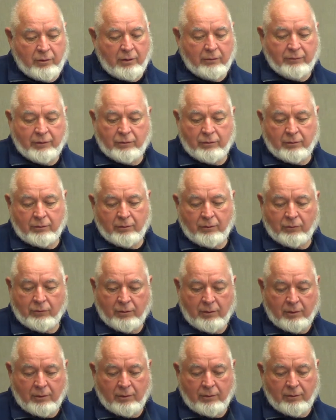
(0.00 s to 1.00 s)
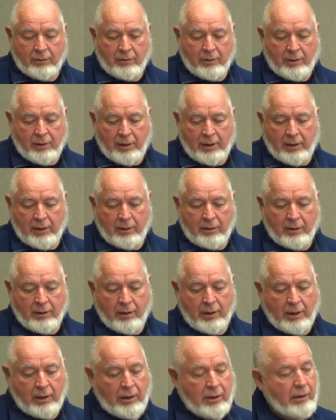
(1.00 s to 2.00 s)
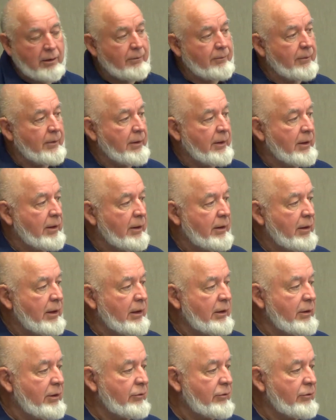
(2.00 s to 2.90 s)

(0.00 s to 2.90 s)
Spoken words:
we still use to today, that